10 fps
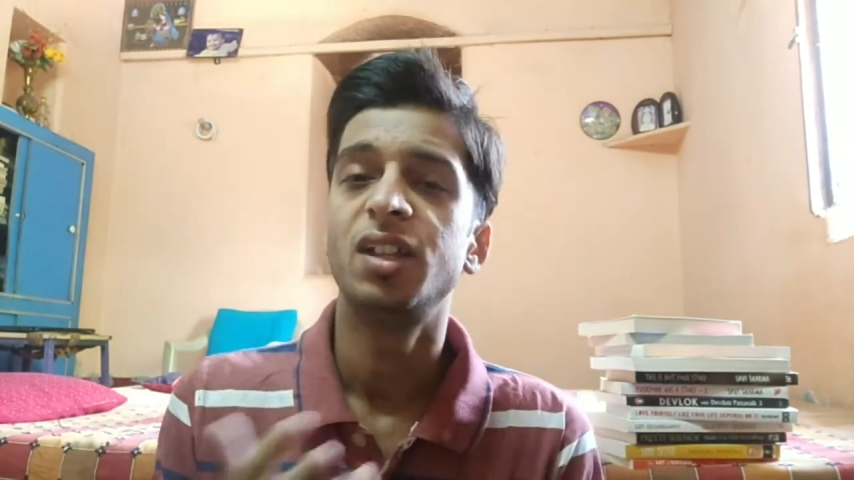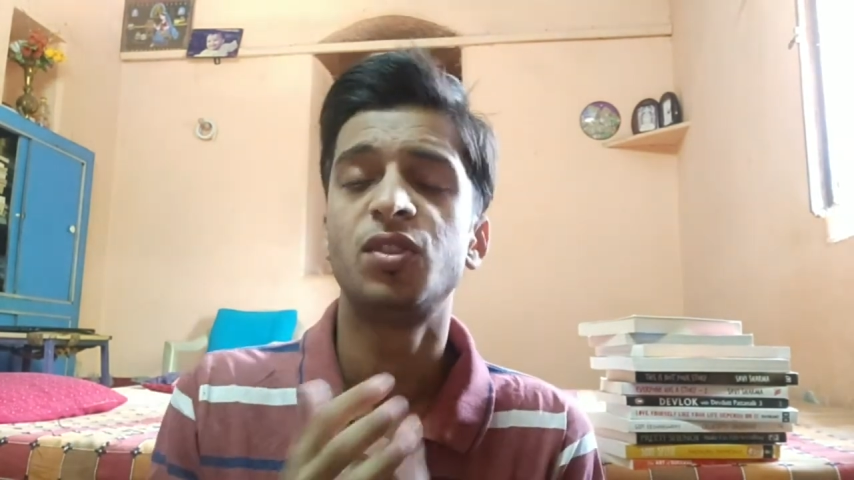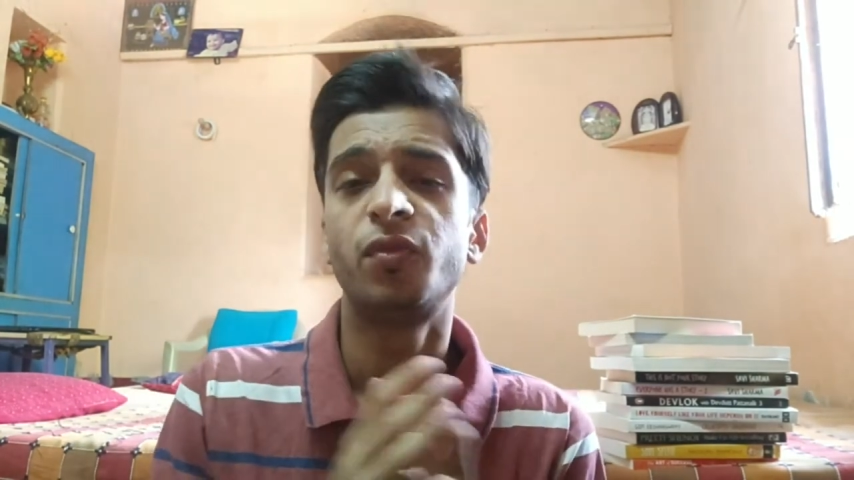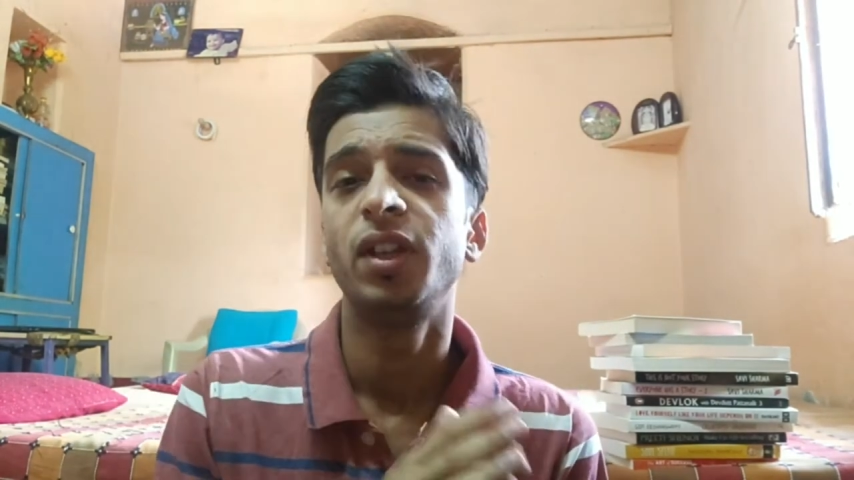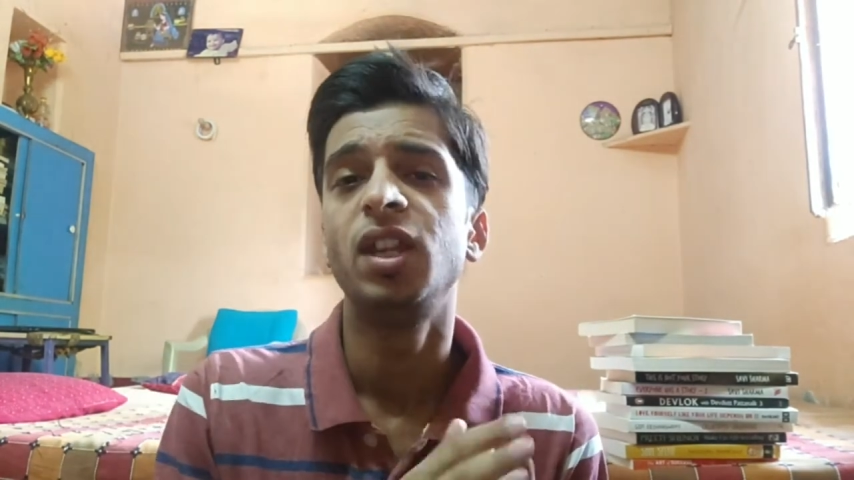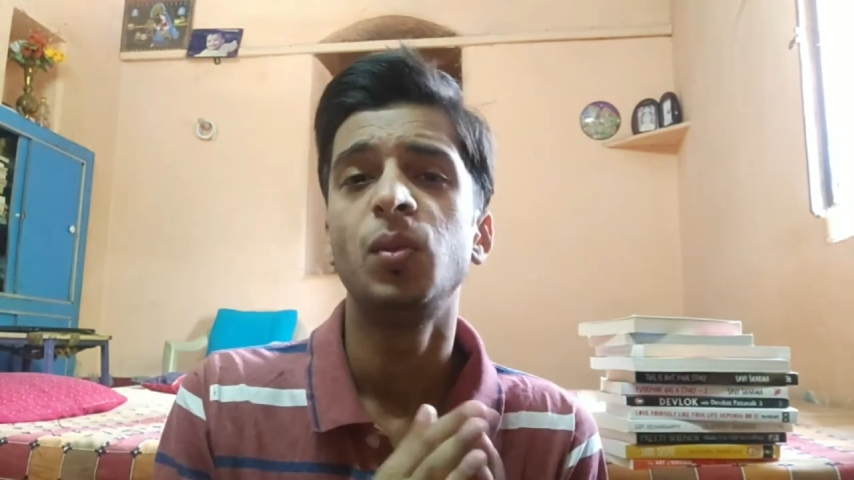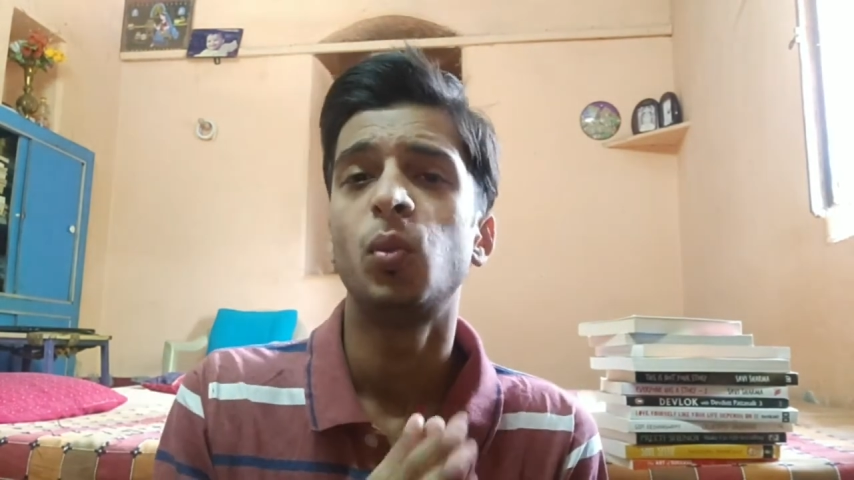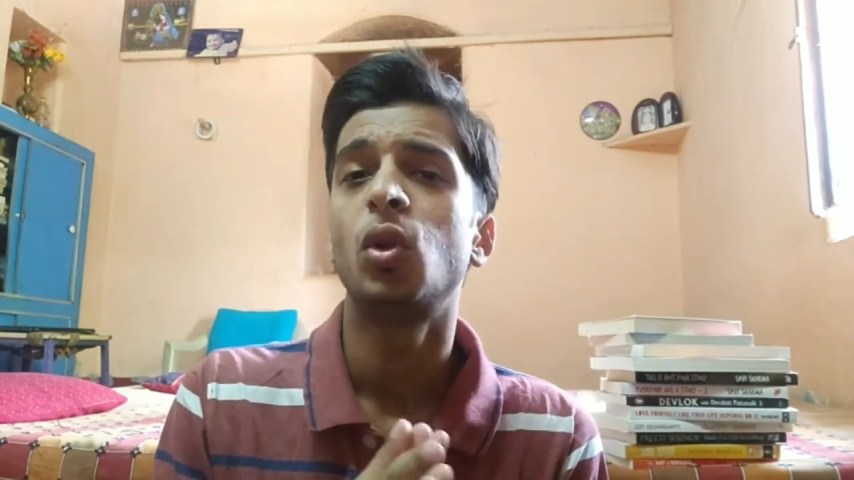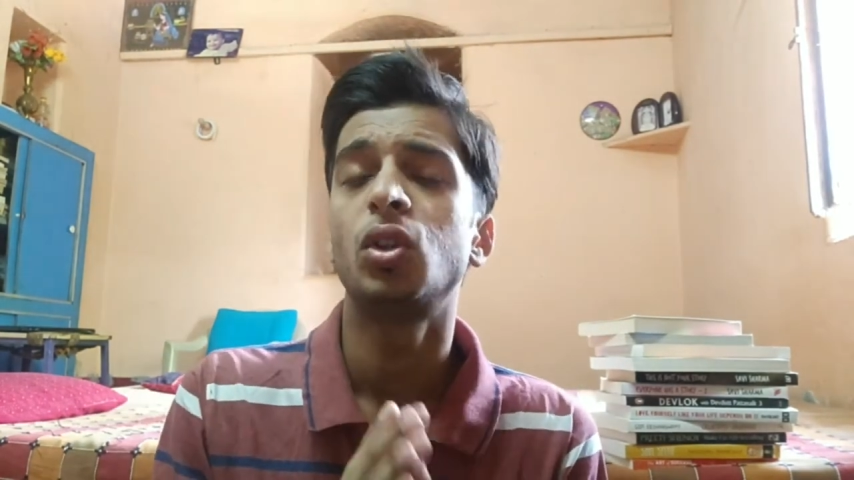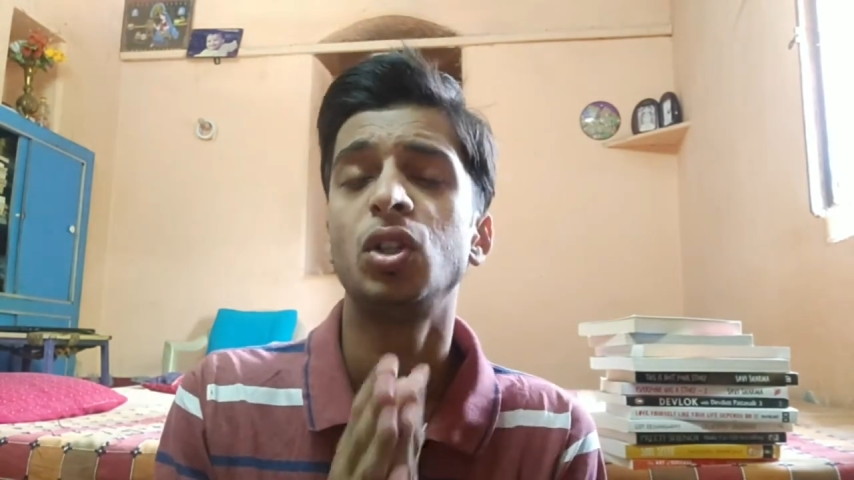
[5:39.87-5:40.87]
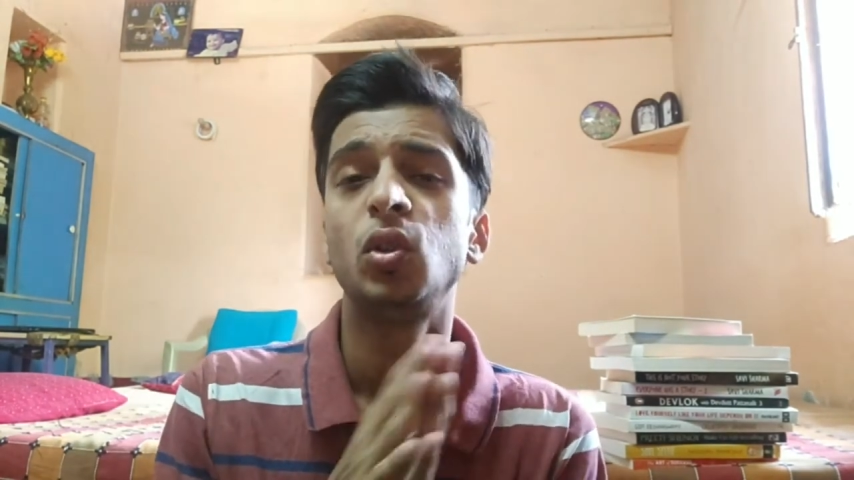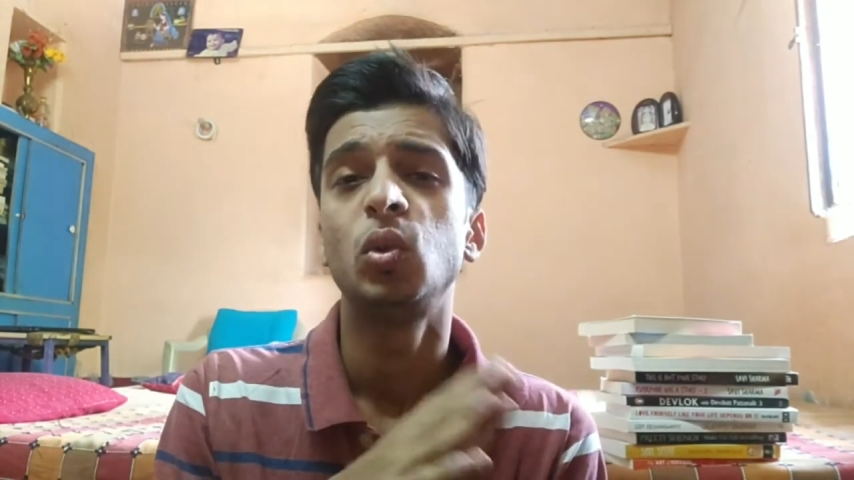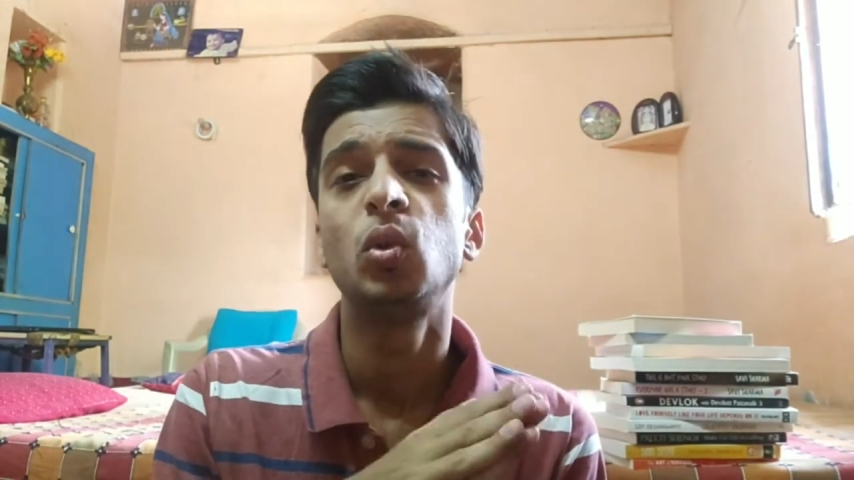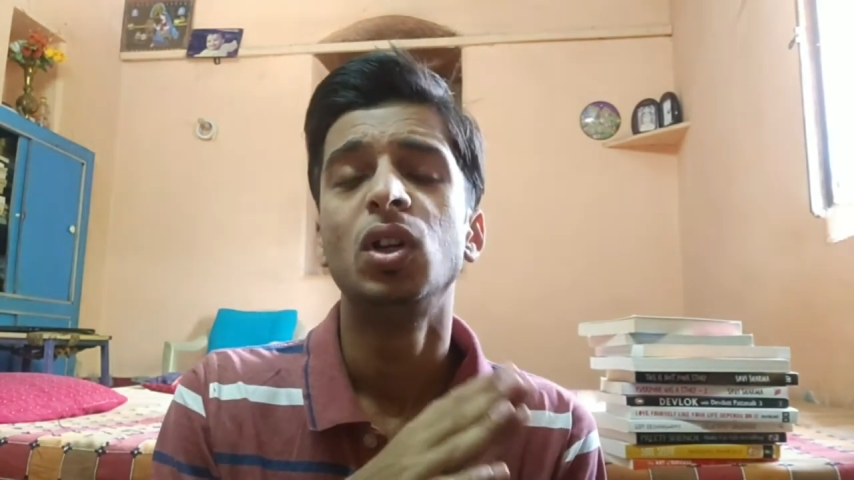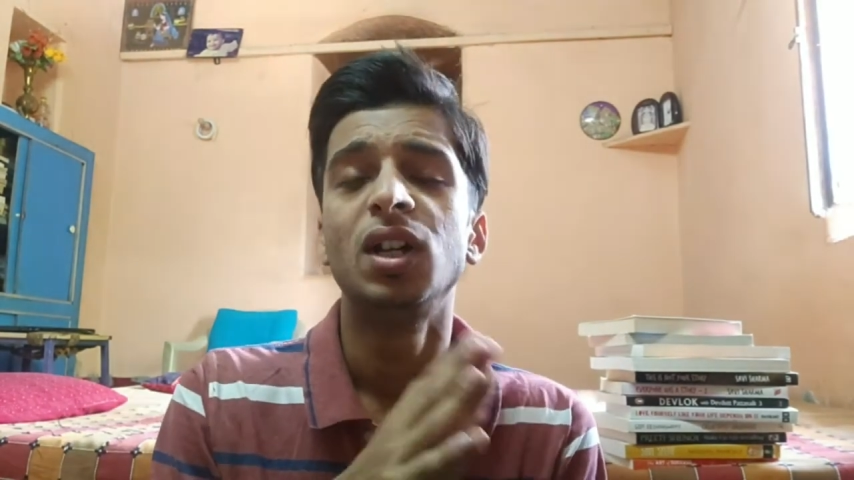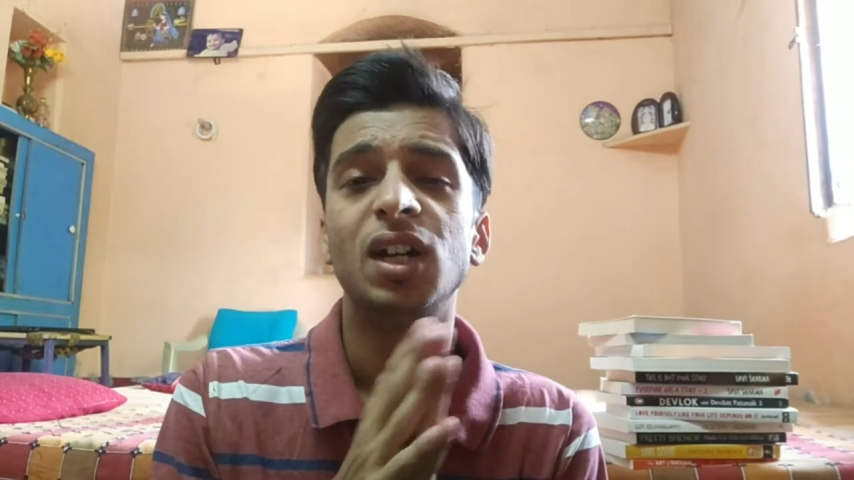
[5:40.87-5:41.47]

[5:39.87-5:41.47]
it's very important to